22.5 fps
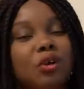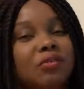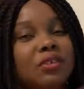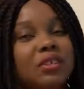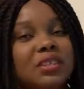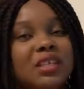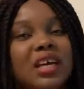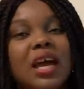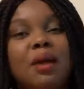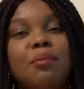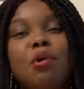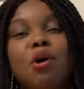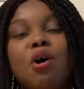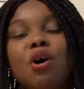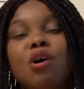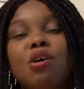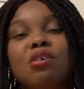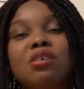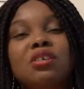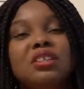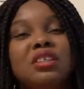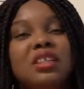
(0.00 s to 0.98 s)
of the time,
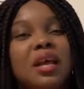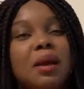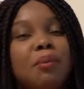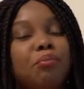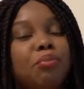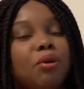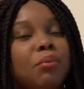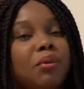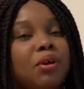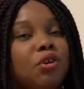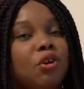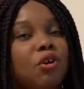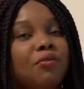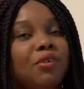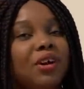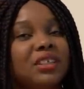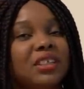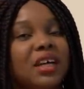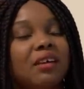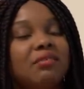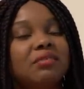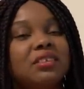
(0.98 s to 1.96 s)
all the employment
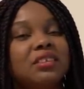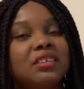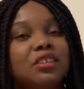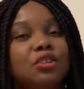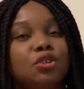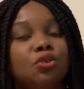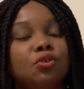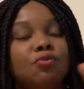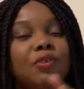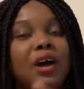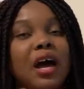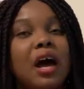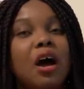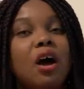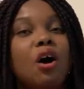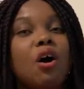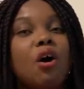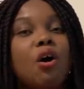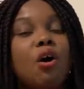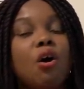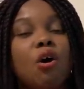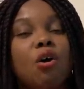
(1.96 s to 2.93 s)
offers I've seen so far,
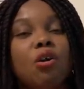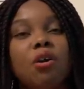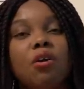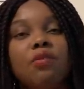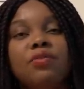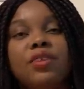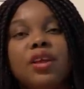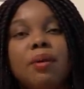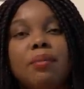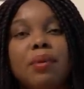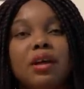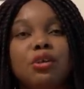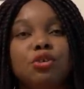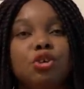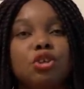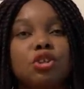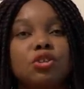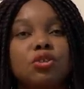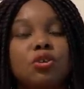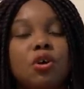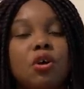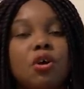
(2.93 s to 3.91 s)
all of them are
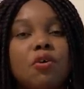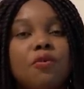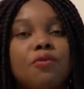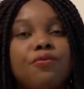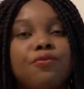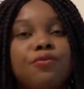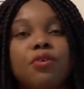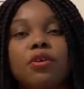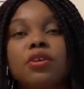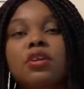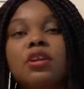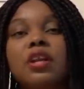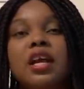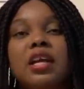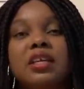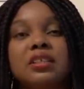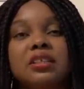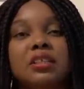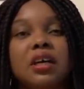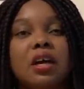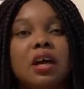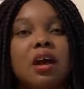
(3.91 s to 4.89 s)
just
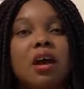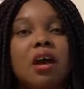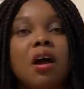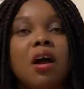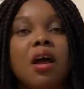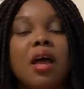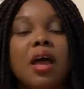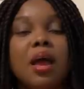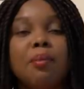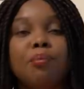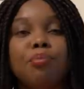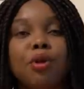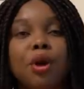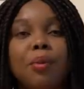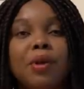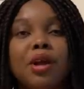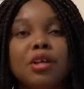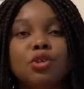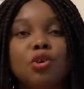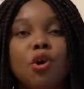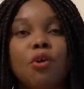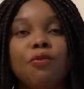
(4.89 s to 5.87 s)
fraudulent
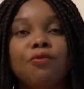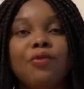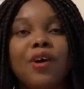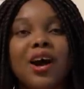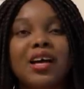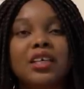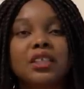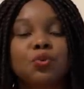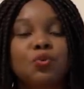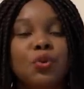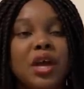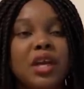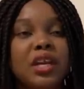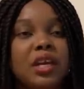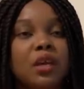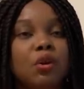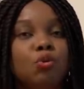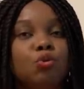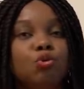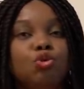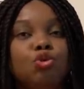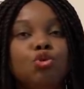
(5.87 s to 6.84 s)
employment offers where
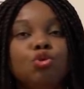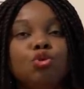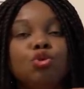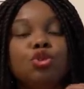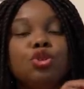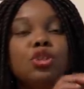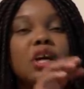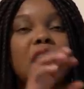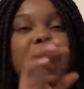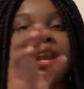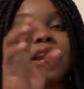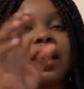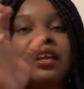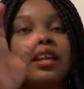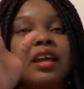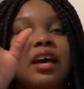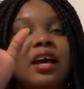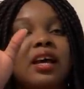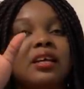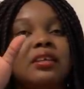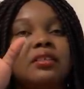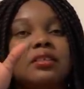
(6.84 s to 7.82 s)
they will use
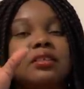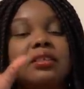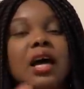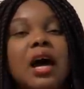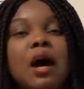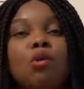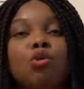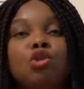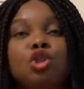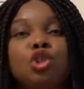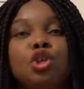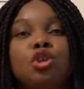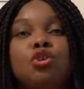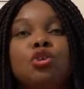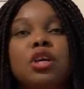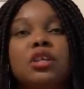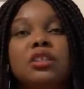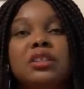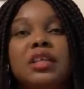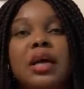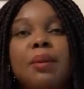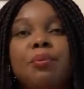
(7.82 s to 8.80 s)
Canada's. I'll show
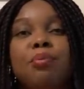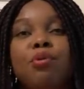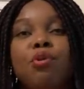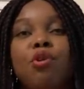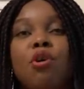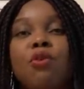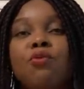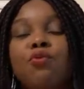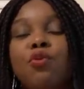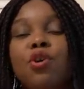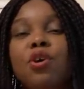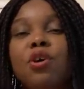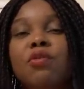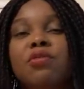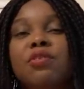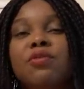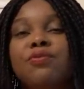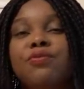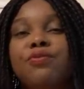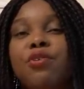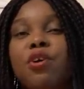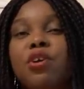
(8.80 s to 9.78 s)
you a sample of one of
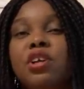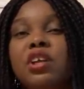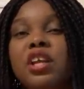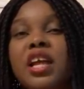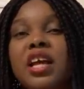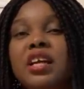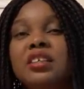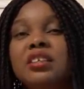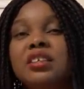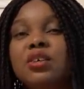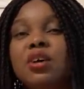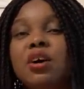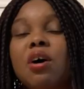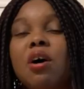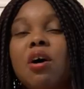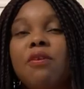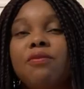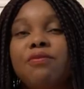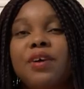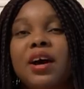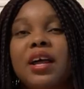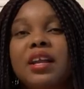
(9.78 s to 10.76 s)
the fraudulent
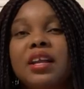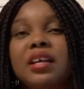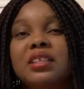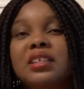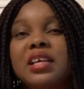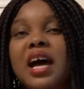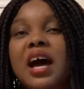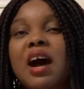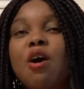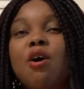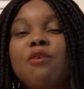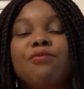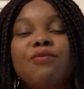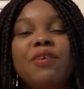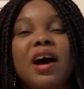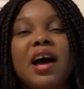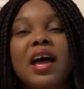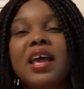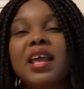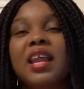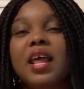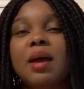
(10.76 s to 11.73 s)
offer letter,
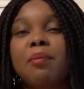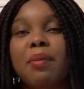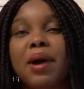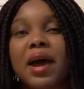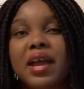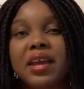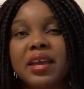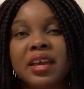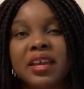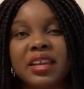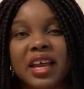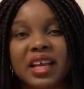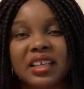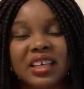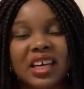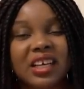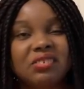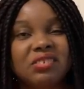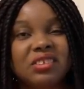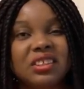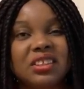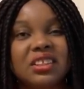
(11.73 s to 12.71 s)
offer L M I A, that
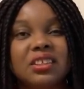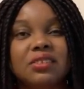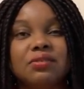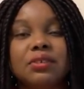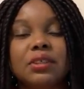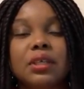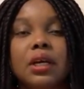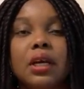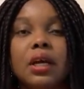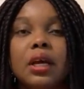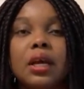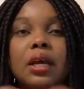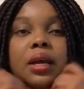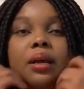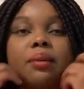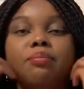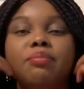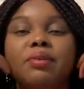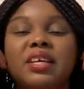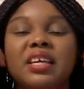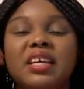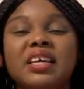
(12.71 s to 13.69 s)
I received.
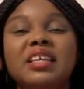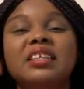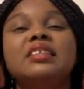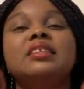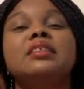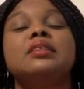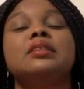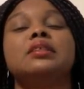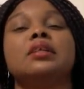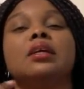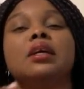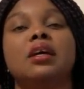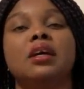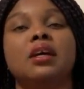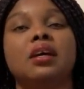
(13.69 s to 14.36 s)
Please,